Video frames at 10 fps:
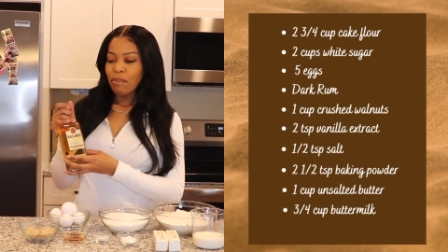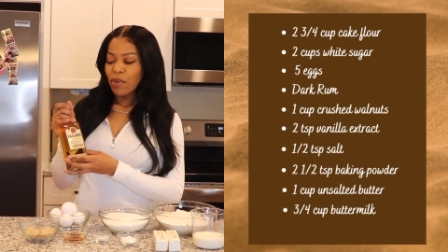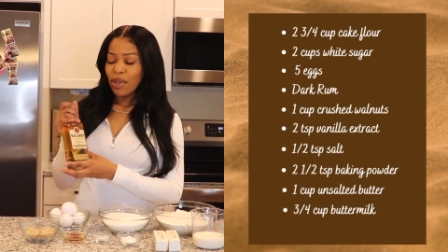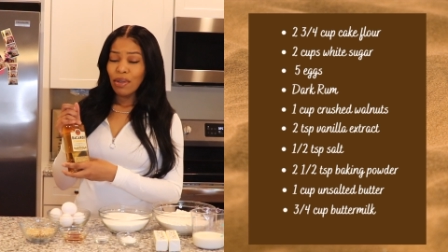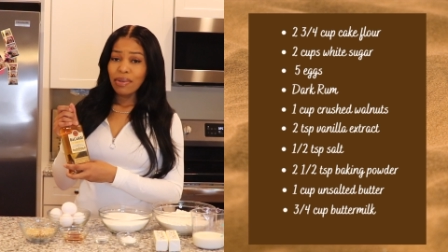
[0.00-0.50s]

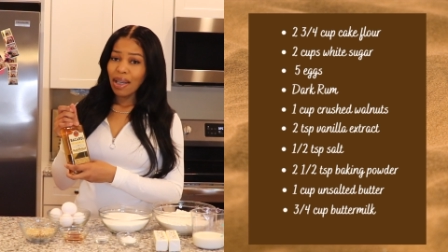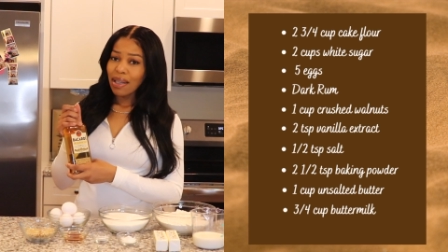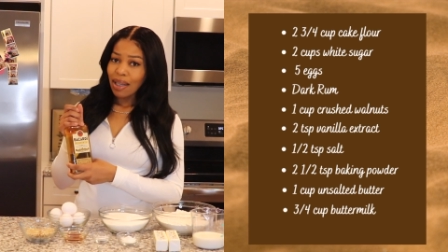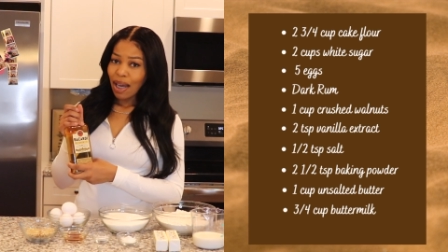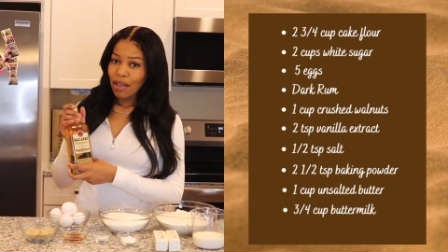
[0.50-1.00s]
You can use
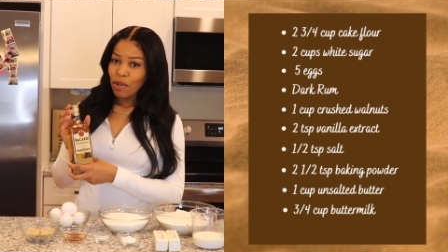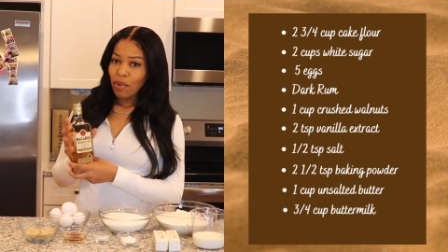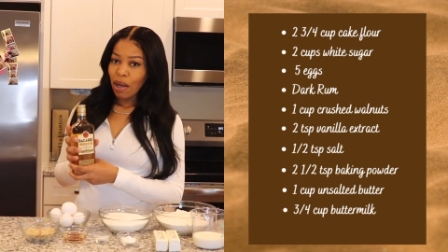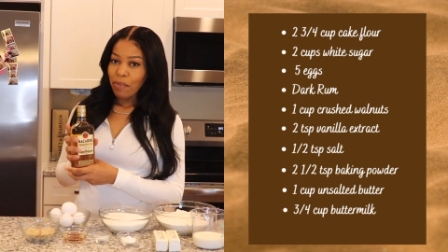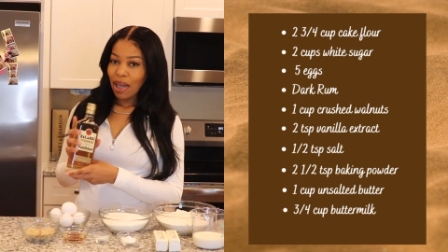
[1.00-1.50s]
any kind you
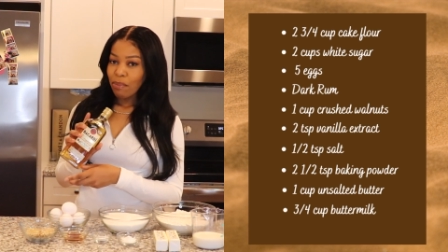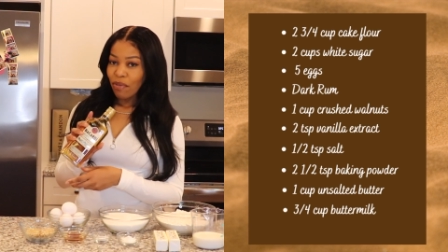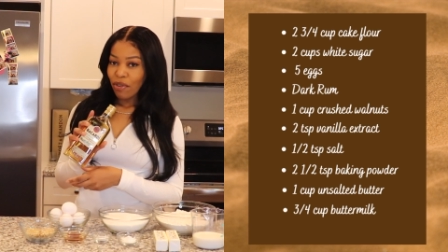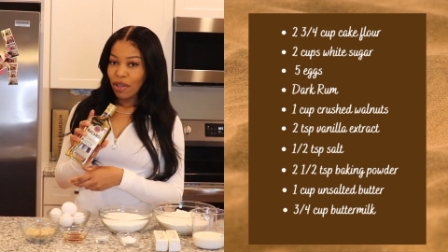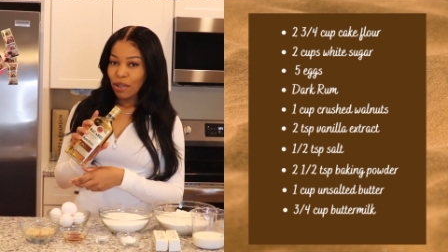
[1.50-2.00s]
want, but I
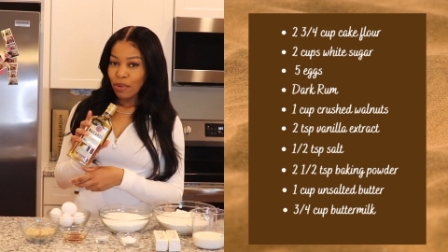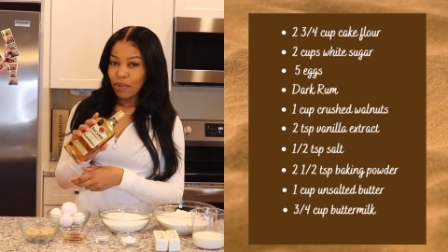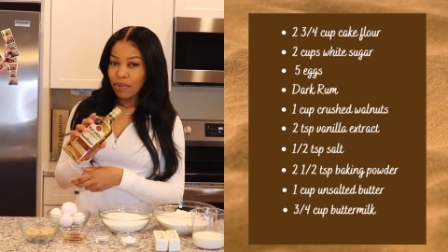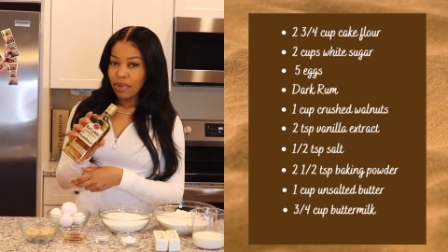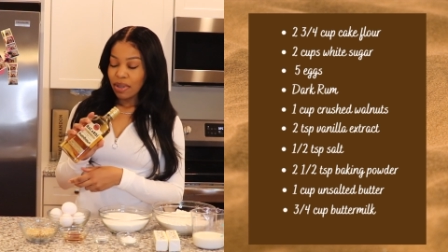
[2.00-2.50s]
prefer to
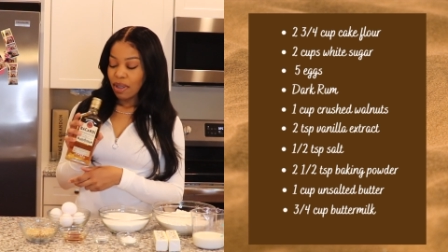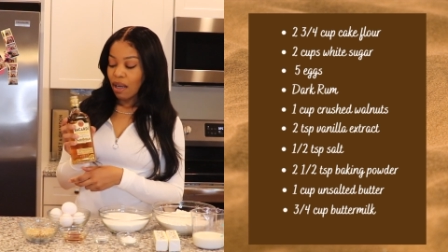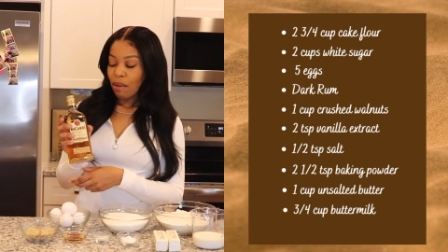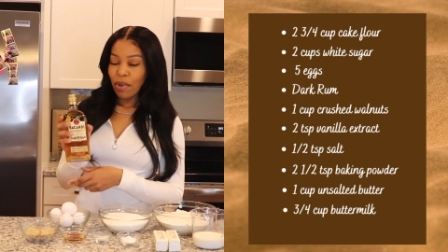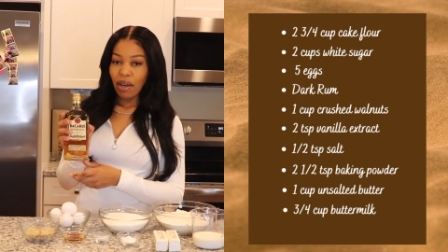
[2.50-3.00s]
use
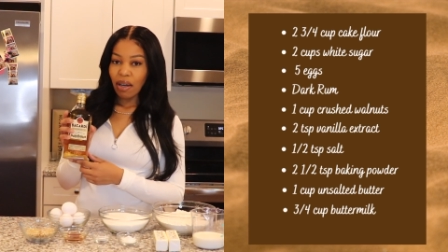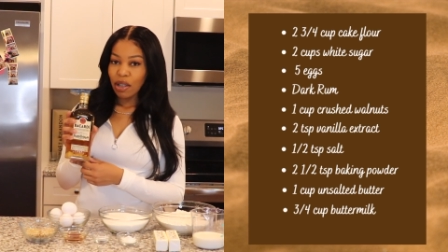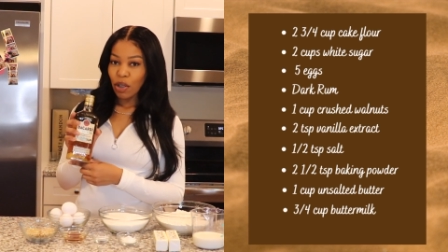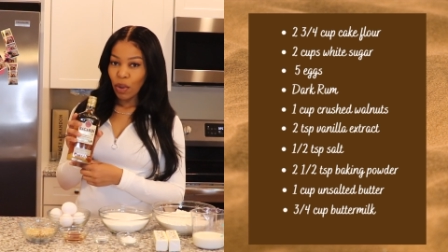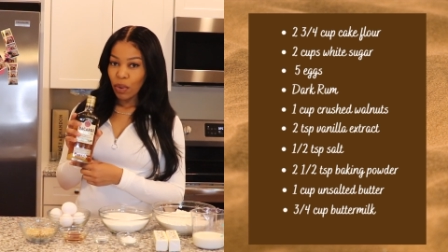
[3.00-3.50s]

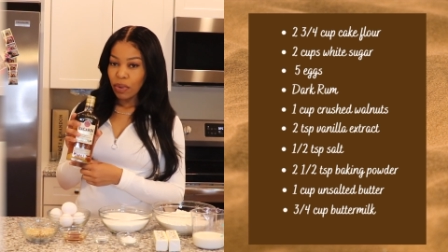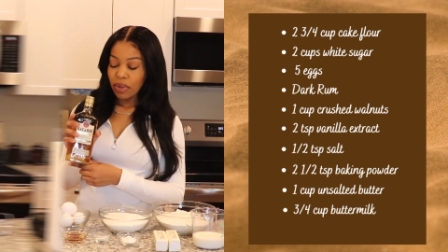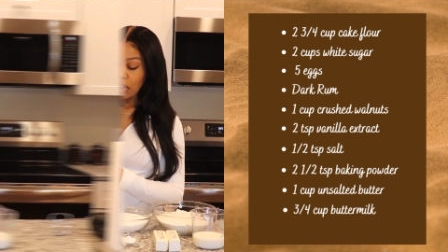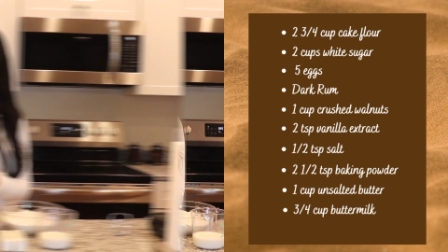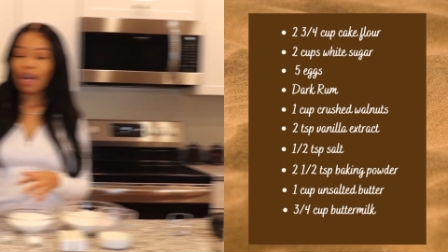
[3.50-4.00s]
Bacardi
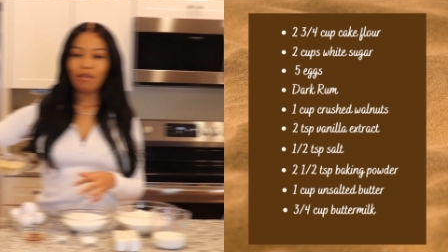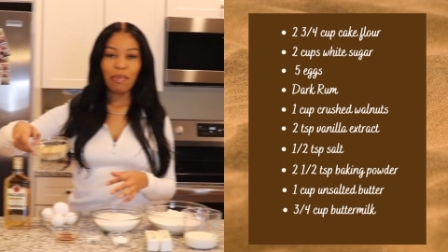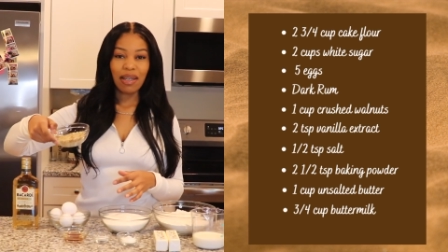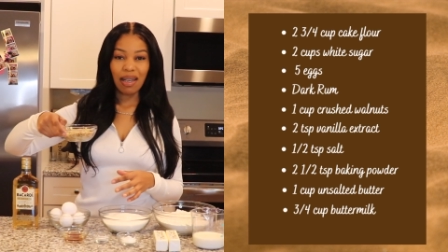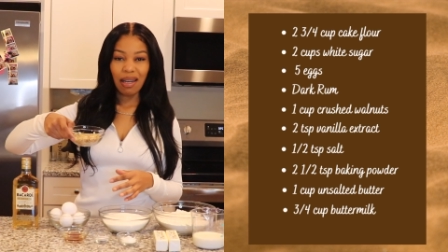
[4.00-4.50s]
Gold. I have
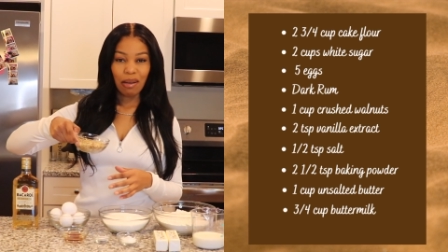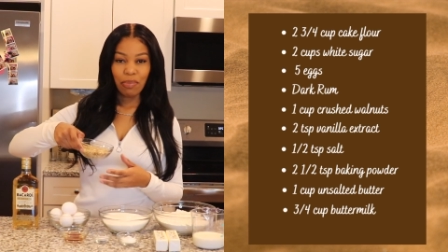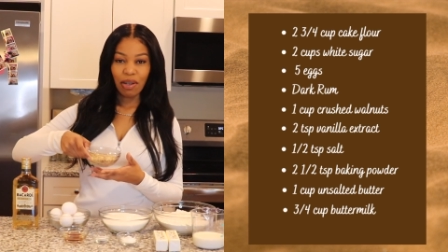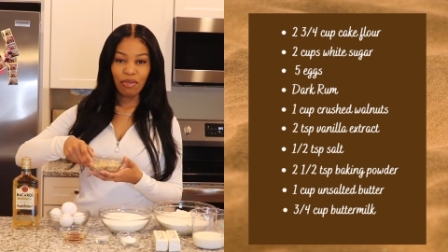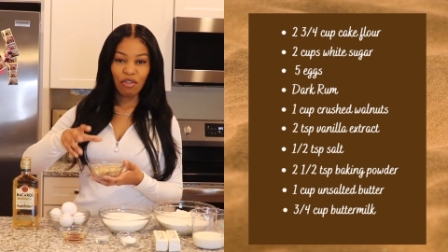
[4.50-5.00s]
about a cup
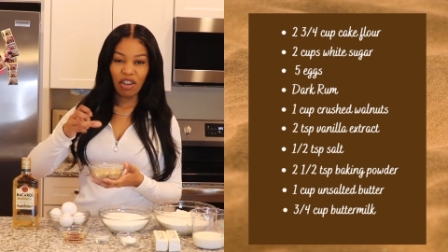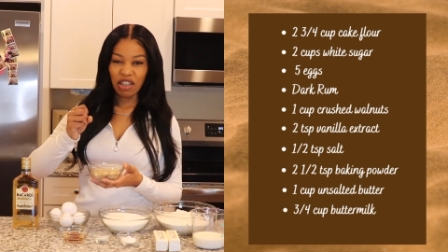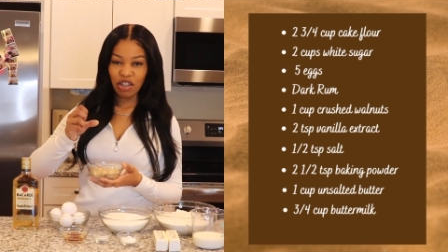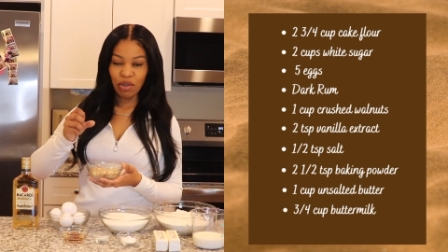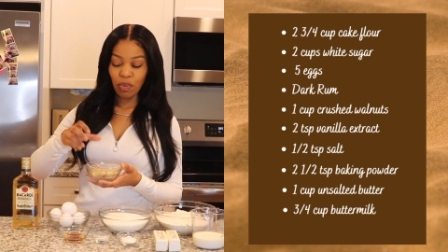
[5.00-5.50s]
of
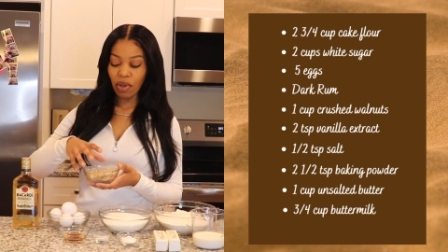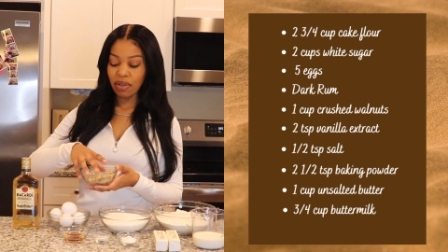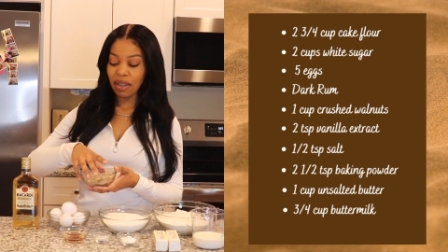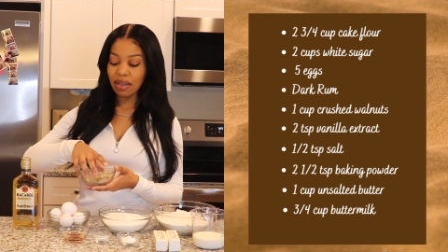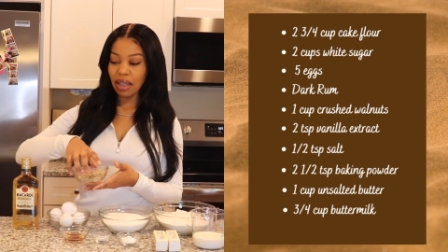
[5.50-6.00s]
crushed
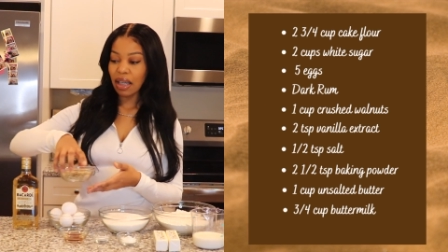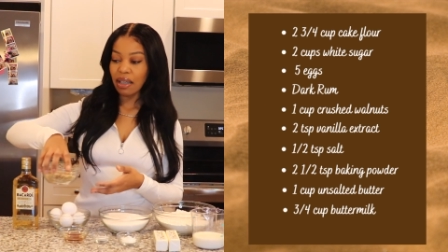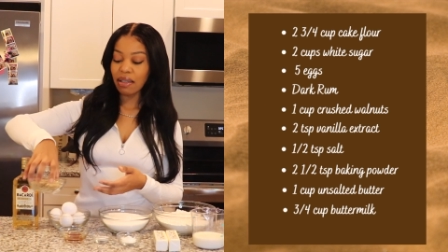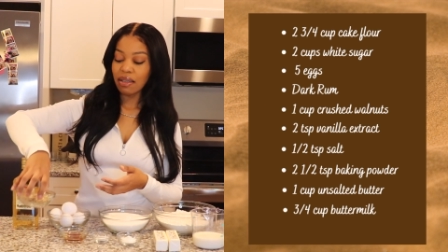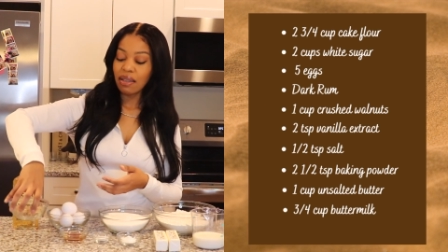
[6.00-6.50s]
walnuts here.